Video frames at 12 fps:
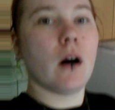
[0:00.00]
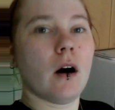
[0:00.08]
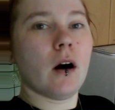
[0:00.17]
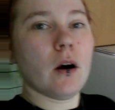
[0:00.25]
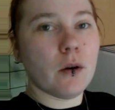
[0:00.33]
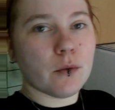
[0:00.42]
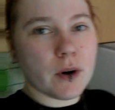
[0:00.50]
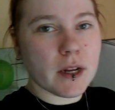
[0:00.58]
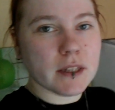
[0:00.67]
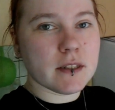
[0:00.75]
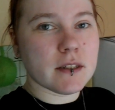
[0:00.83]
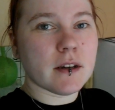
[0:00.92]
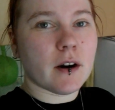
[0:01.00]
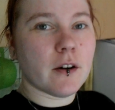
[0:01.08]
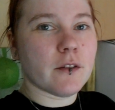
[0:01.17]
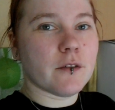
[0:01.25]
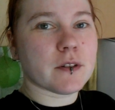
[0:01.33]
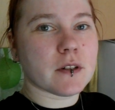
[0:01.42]
Alrighty,
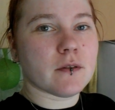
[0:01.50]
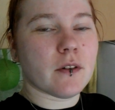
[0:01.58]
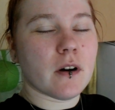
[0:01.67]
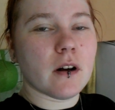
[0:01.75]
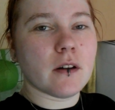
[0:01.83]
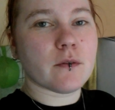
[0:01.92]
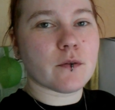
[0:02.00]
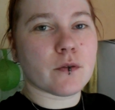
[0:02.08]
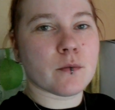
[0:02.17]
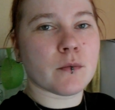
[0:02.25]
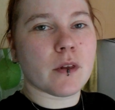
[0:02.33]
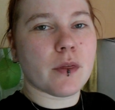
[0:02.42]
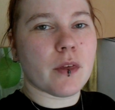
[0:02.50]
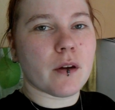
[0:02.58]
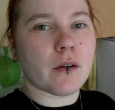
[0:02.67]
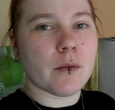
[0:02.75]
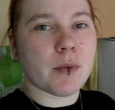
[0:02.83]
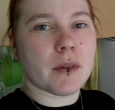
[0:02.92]
I've survived from the
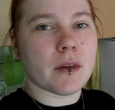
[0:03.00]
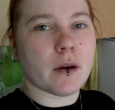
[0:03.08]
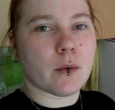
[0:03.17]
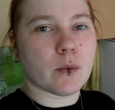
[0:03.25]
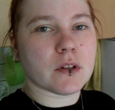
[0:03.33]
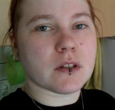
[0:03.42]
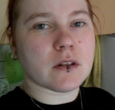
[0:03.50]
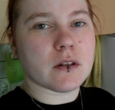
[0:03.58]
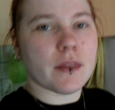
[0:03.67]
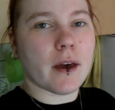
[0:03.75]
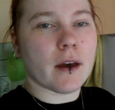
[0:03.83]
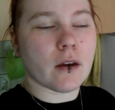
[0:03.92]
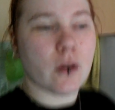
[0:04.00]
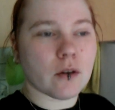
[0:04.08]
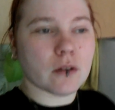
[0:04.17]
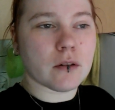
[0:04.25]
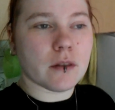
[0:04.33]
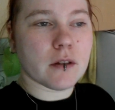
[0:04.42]
therapy that wasn't that
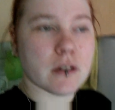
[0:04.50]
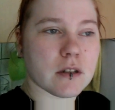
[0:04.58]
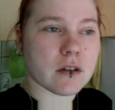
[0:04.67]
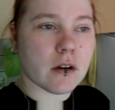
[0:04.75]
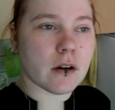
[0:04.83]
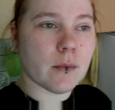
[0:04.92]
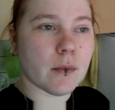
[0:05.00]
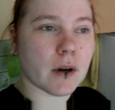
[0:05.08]
good this time.